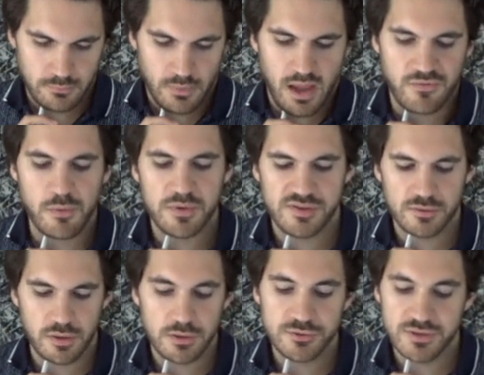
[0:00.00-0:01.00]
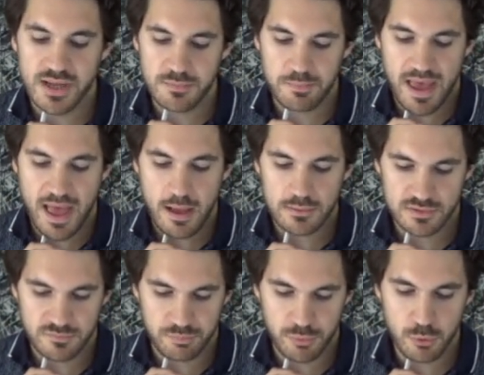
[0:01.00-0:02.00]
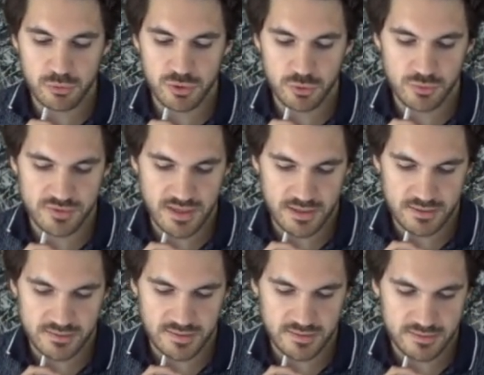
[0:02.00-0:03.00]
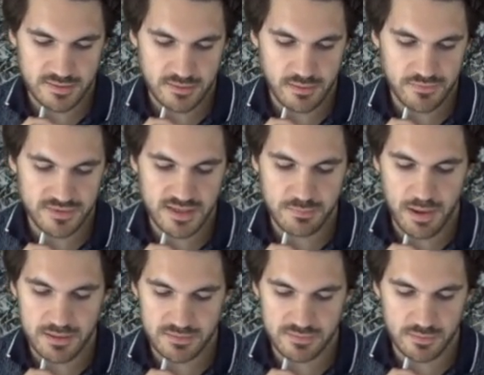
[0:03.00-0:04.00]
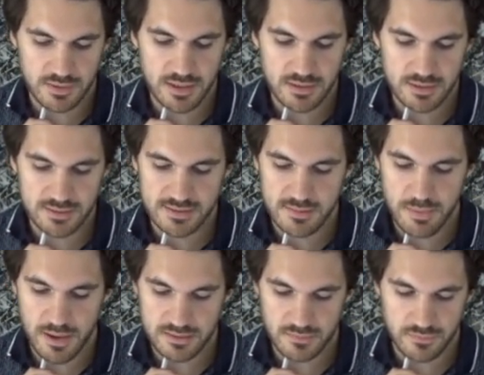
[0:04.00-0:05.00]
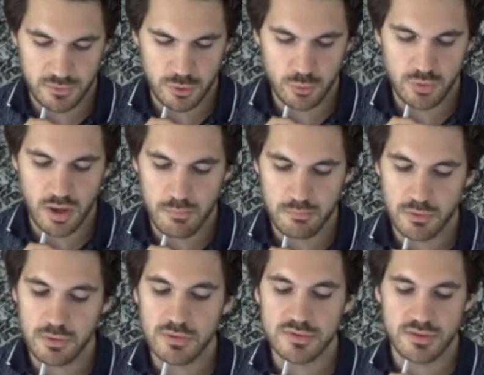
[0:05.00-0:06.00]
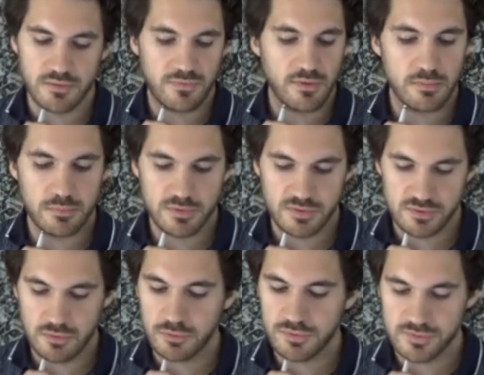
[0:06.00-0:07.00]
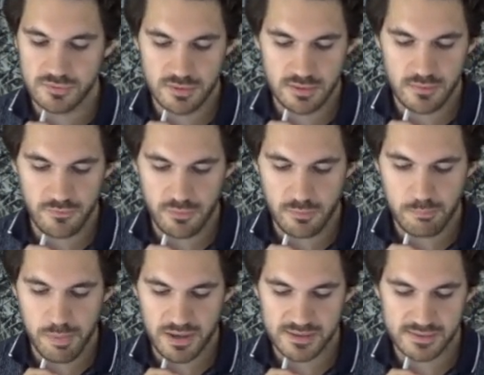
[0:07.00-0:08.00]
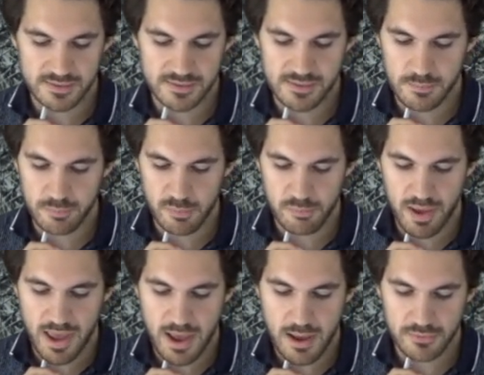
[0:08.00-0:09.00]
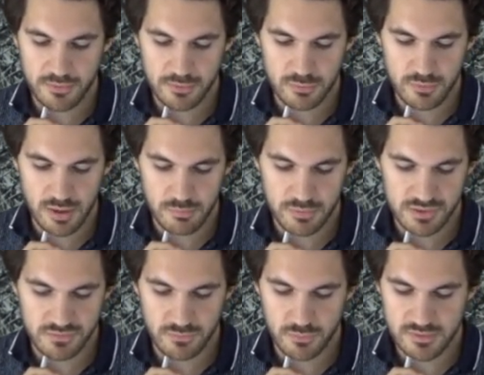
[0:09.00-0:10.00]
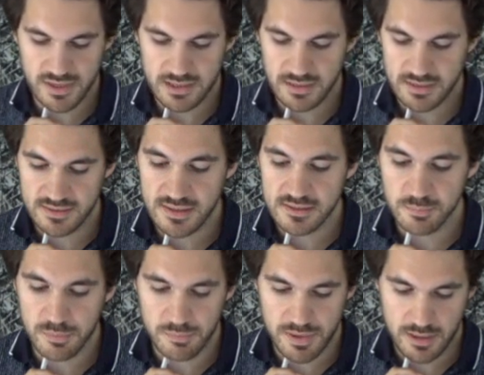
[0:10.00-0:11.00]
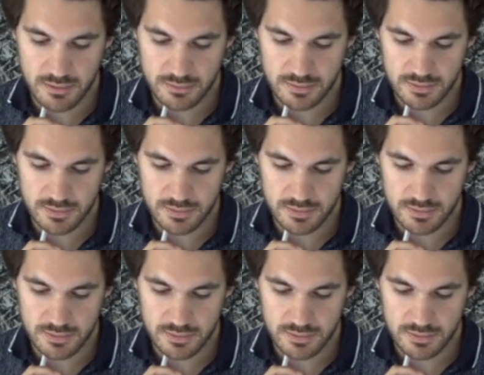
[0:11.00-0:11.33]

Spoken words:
a farmer sold 108 pounds of produce that consisted of Z pounds of zucchini and C pounds of cucumbers. The farmer sold the zucchini for $1.69 per pound, the cucumbers for 99 cents per pound,